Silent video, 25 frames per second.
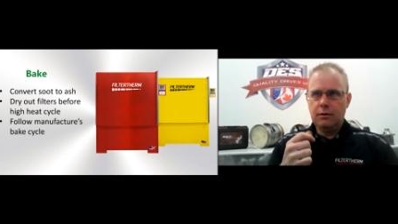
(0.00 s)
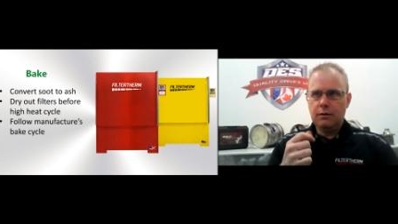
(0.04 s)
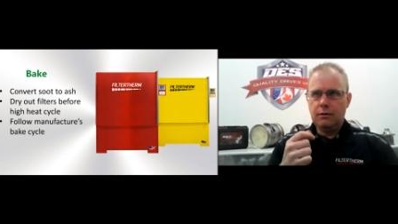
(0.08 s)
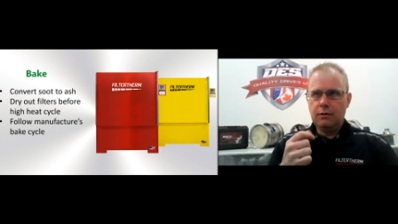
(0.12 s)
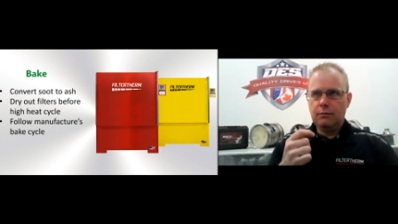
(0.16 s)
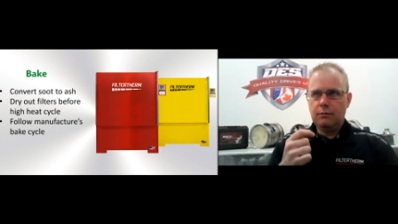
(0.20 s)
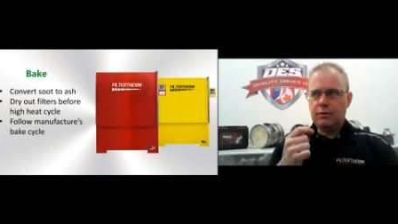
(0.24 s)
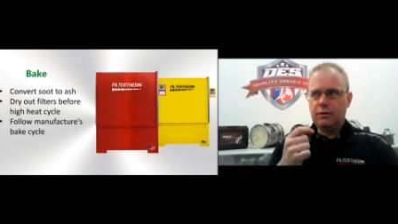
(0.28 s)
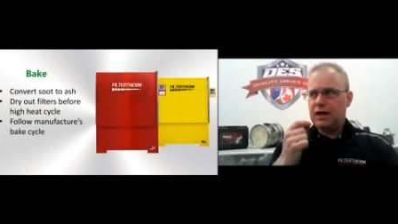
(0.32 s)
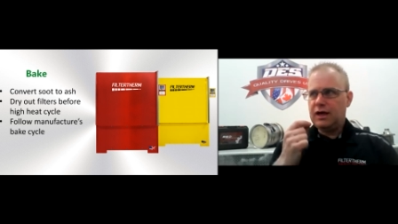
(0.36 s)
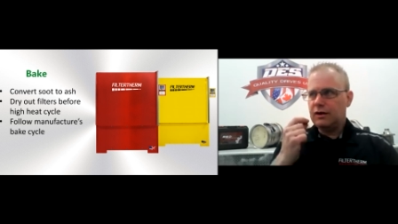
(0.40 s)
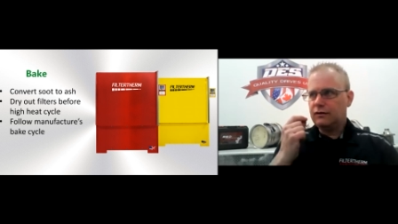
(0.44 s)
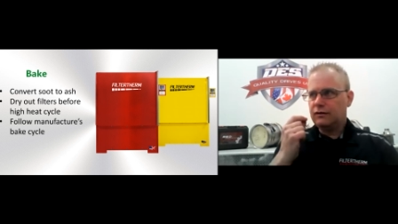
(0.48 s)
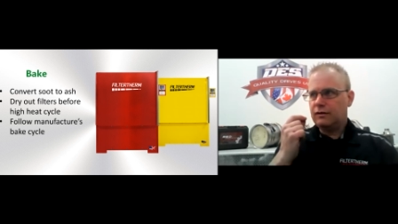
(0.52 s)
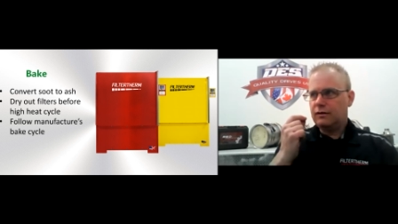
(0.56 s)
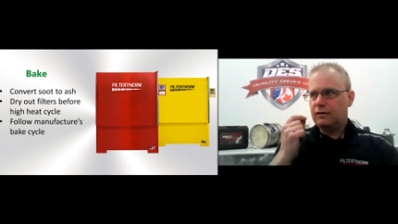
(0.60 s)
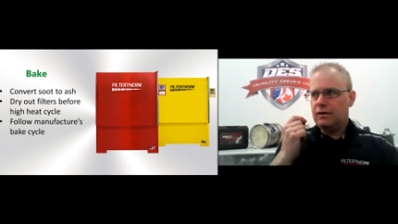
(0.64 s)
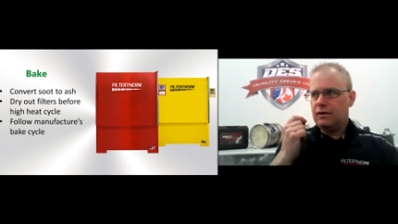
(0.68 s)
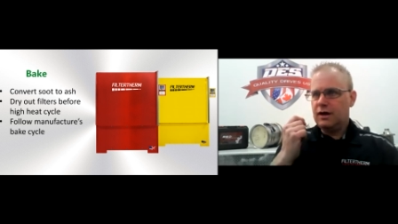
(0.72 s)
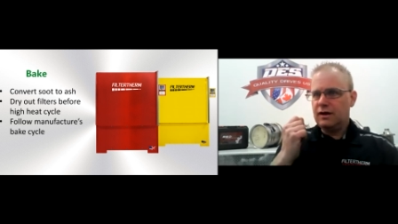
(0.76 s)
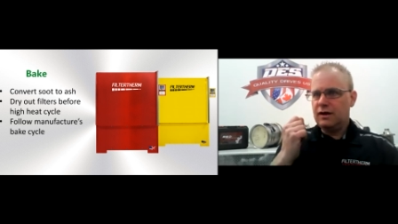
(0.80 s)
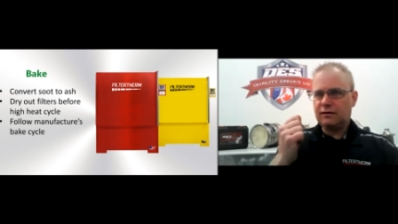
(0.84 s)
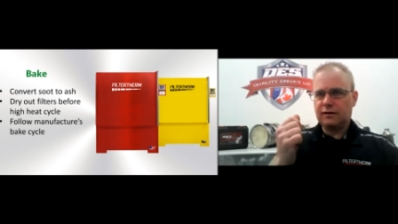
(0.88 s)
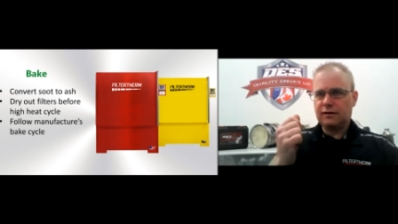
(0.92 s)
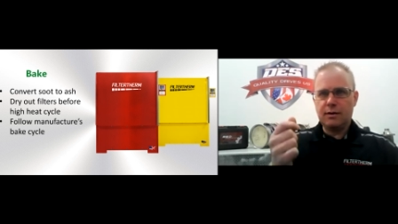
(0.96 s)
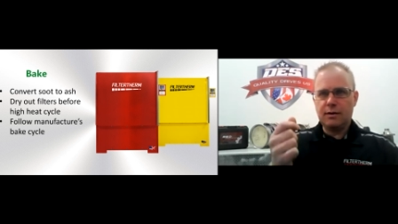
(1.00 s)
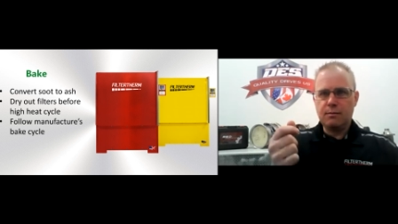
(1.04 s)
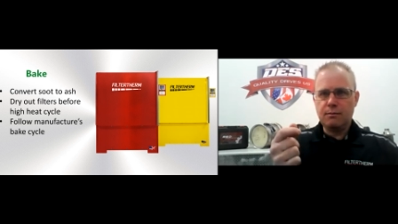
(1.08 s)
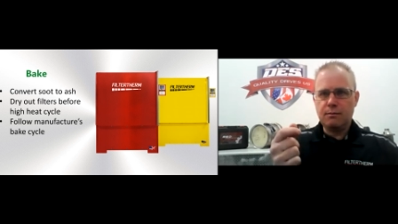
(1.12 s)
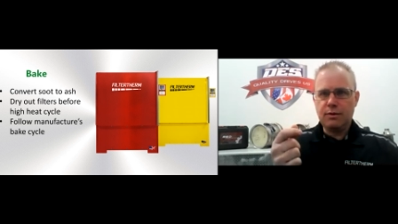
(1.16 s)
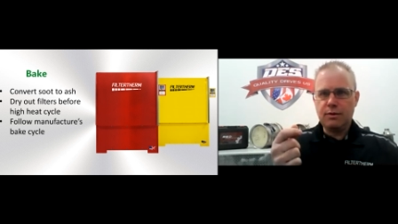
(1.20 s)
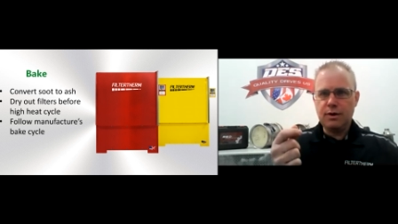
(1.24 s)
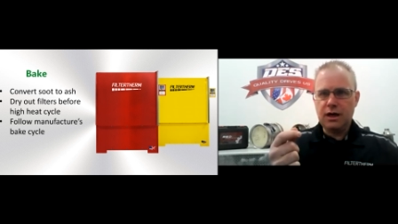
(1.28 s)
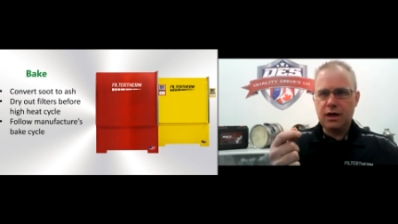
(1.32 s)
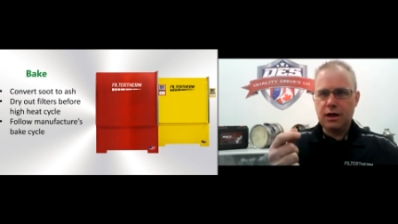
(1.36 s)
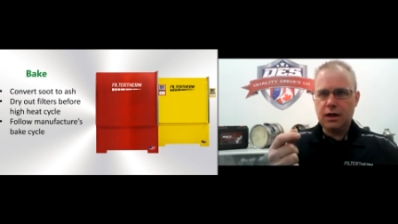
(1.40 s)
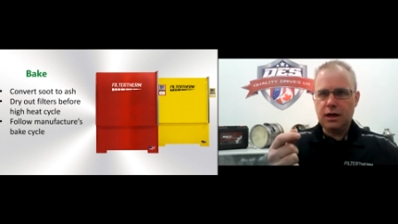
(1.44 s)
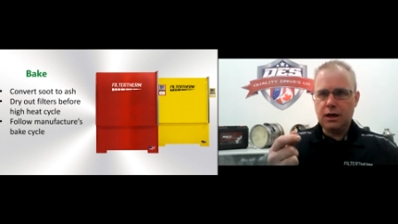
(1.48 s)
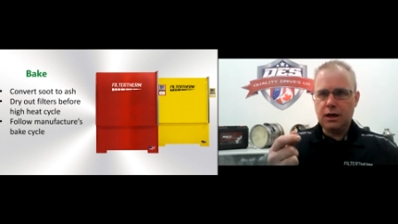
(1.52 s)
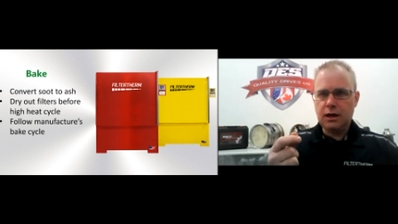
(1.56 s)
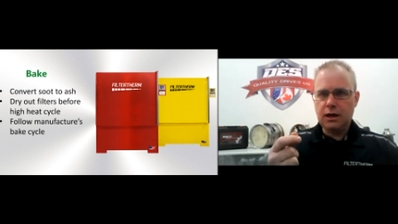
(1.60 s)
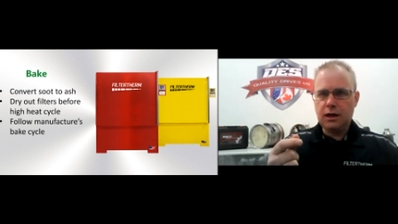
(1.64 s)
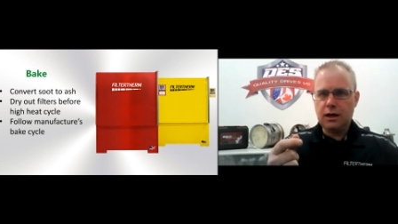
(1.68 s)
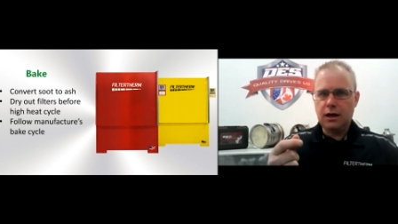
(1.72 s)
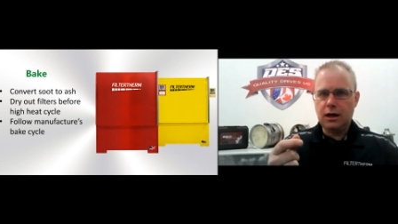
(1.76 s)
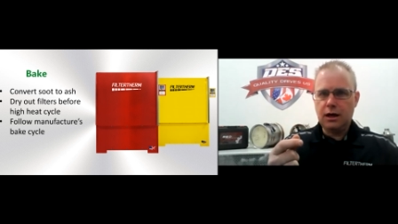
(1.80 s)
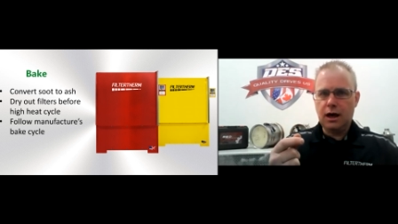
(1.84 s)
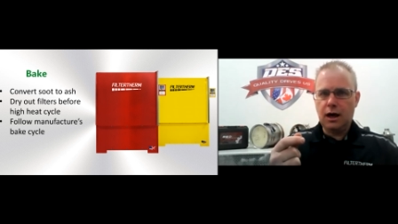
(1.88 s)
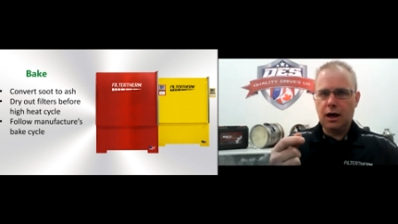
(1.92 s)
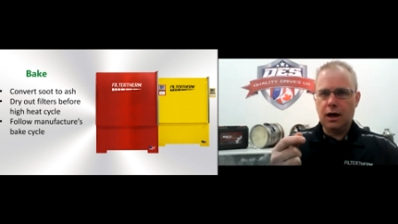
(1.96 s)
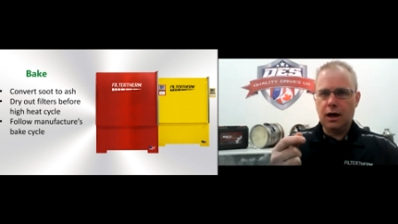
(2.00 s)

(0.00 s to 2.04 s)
because this can be